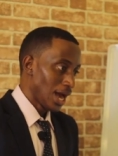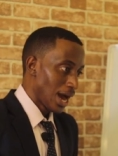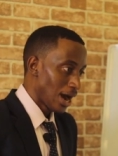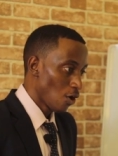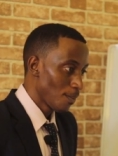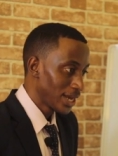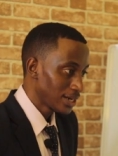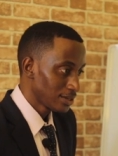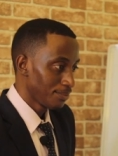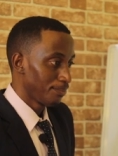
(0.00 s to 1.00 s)
How
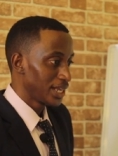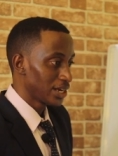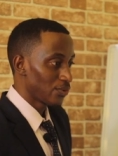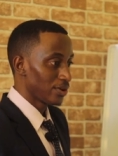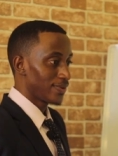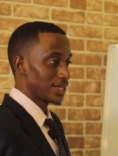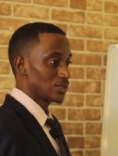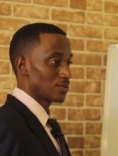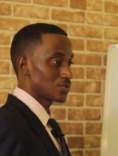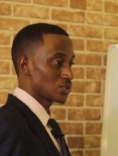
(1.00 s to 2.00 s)
many
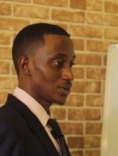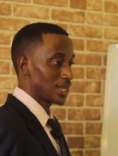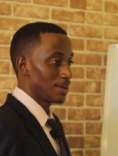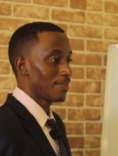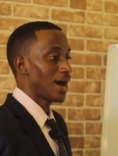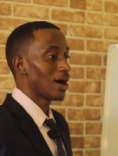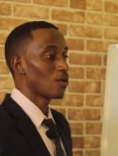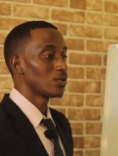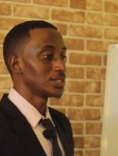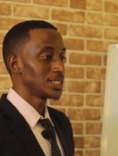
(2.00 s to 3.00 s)
milliequivalents of sodium are
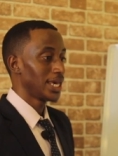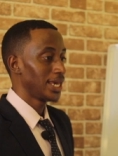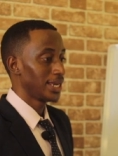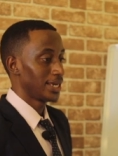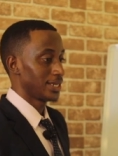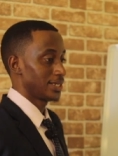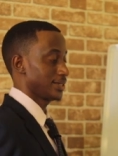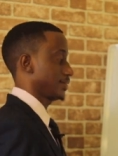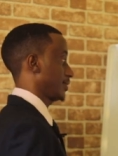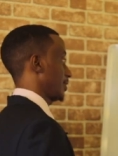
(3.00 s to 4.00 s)
contained?
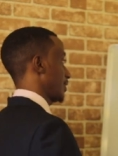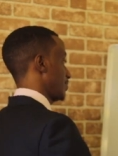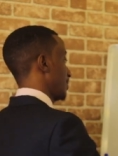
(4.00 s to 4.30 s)
Let